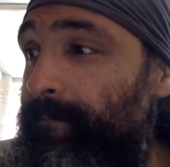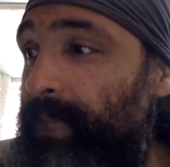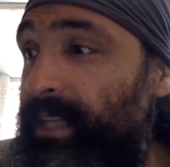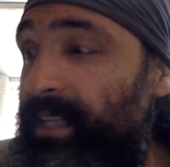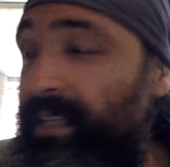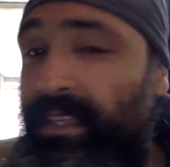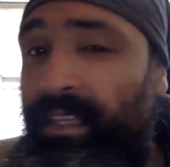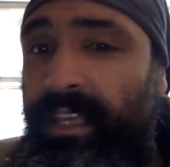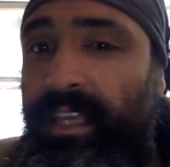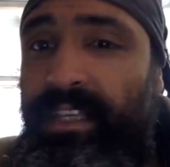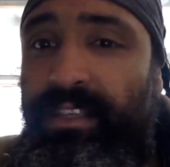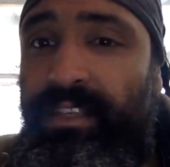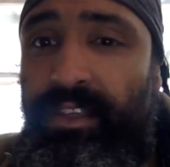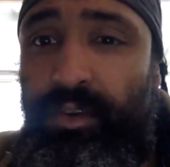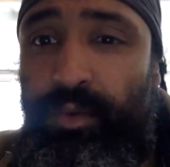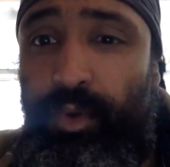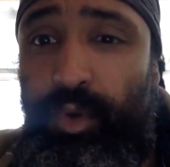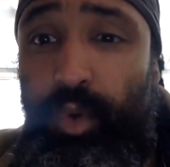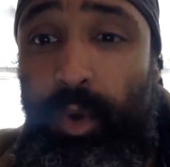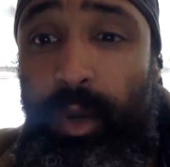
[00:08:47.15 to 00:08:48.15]
It's the
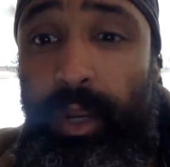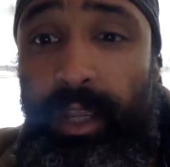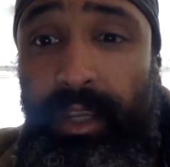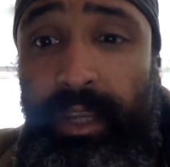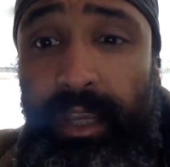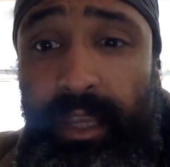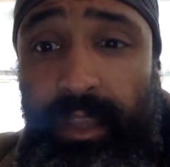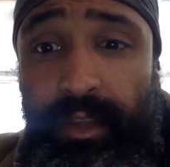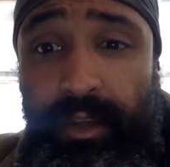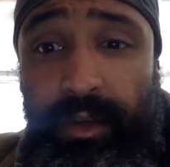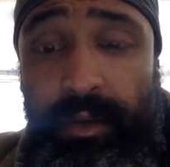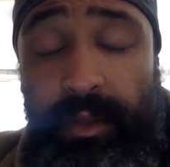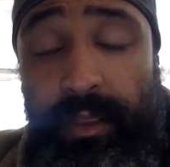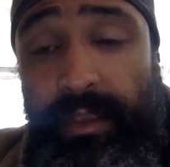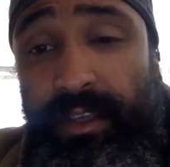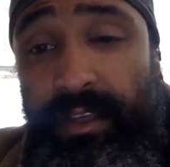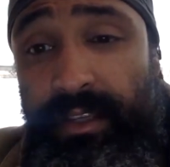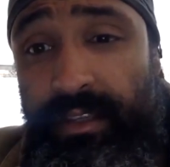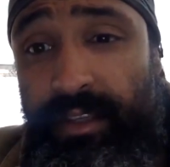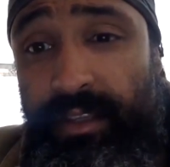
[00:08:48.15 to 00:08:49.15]
Gregorian calendar,
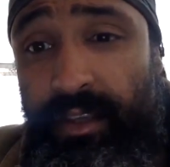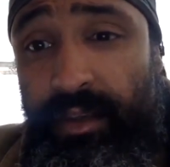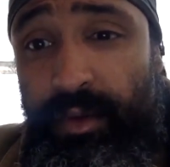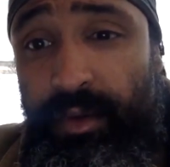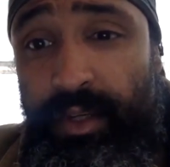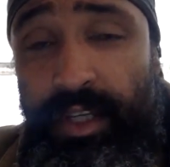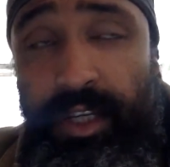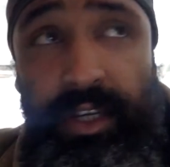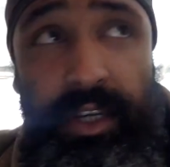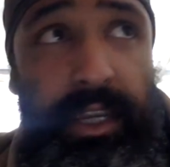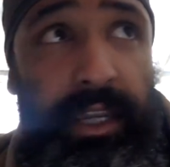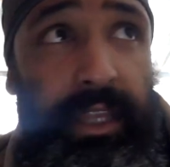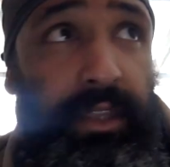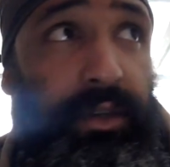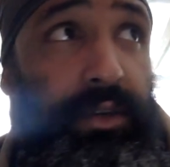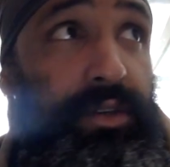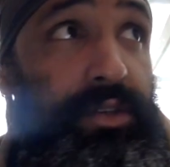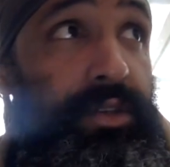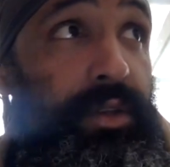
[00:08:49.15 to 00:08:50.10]
and this is the Christian calendar.